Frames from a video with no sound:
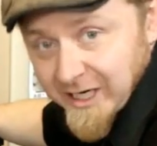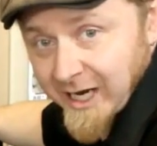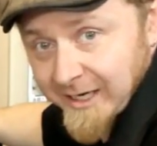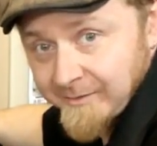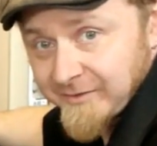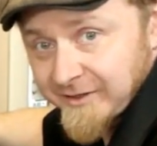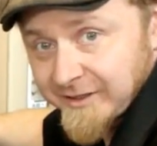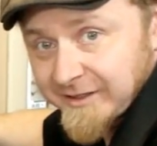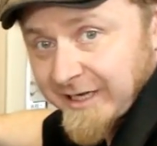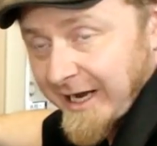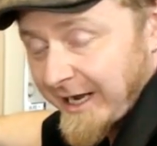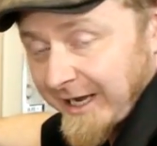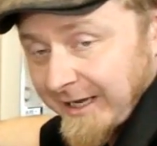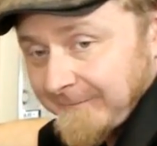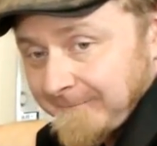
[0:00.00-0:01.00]
times,
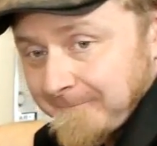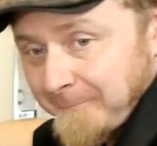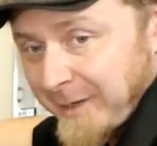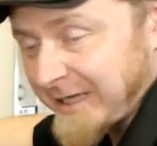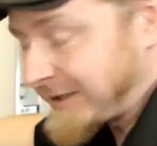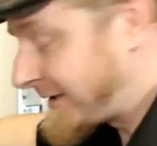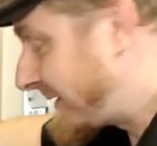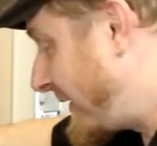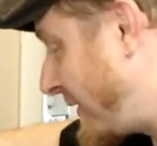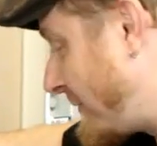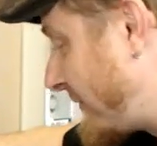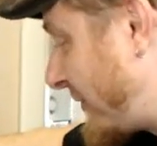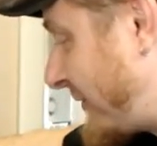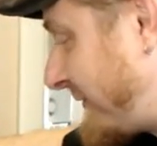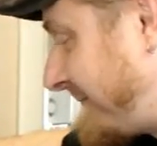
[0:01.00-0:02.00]
but, you
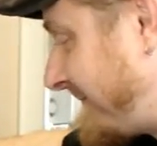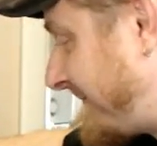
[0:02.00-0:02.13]
know,